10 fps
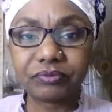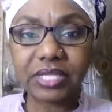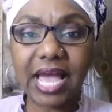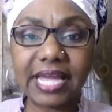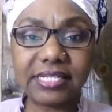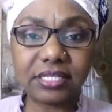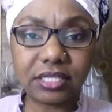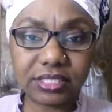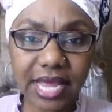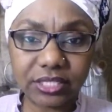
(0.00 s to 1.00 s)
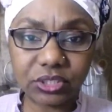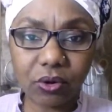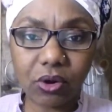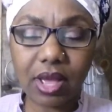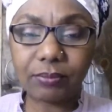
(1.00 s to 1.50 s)
I did a TED
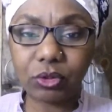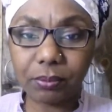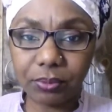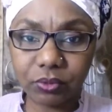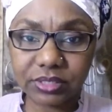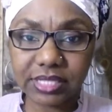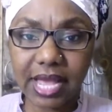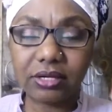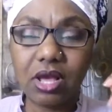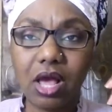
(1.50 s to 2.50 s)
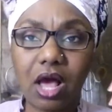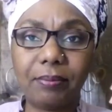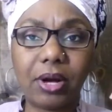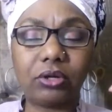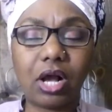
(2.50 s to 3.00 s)
talk. I'm going to post that
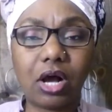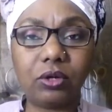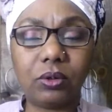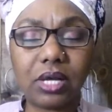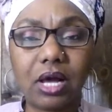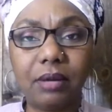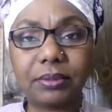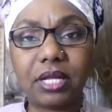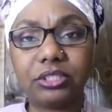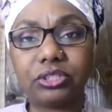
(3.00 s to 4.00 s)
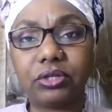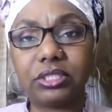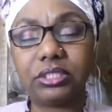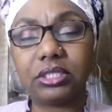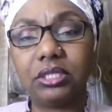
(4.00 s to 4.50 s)
about how
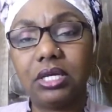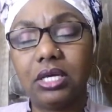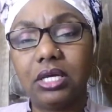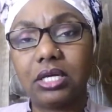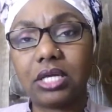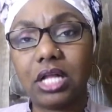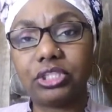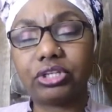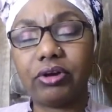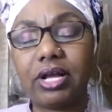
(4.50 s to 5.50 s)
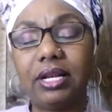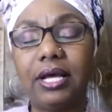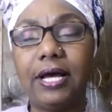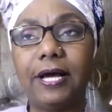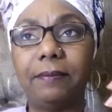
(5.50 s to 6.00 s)
cultural
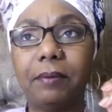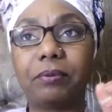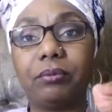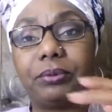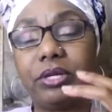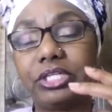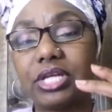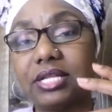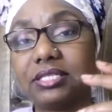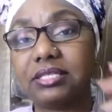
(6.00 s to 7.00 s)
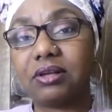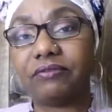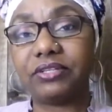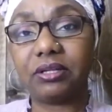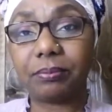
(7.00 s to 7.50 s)
appropriations is
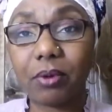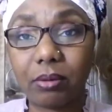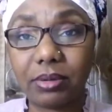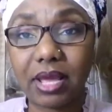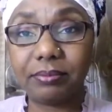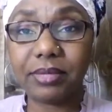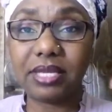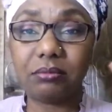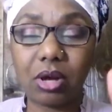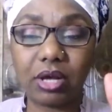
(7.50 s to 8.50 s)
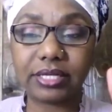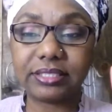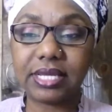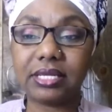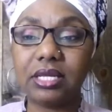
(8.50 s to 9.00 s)
often a problem in
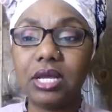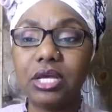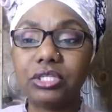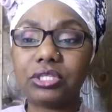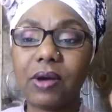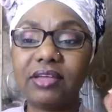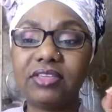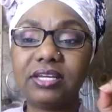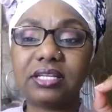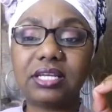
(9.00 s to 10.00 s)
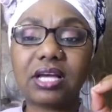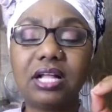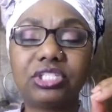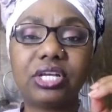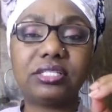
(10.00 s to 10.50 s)
marketing. So I think the
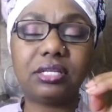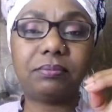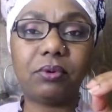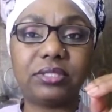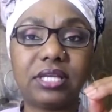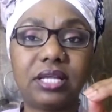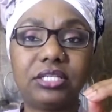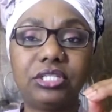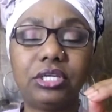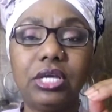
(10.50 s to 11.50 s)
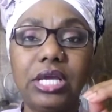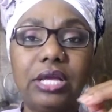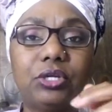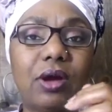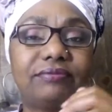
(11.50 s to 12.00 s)
culture is important, and
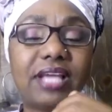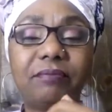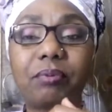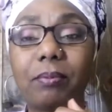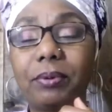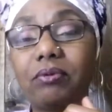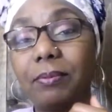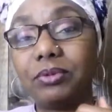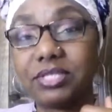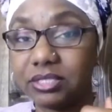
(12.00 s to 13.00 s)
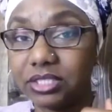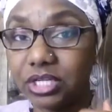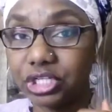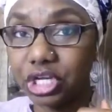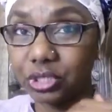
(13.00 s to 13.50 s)
you have to have proper
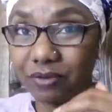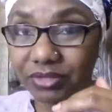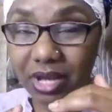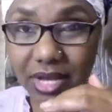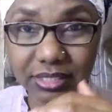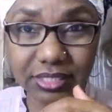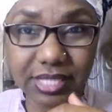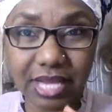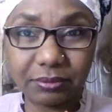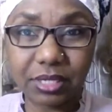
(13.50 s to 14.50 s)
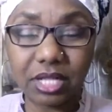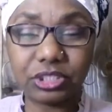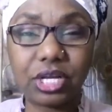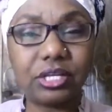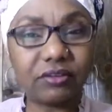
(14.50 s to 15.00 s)
representation. You have to understand
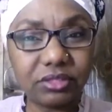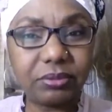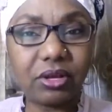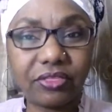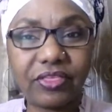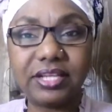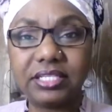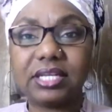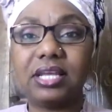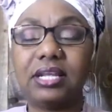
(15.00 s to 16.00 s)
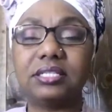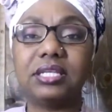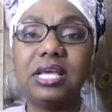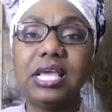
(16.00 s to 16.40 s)
culture, and you have to be authentic in it.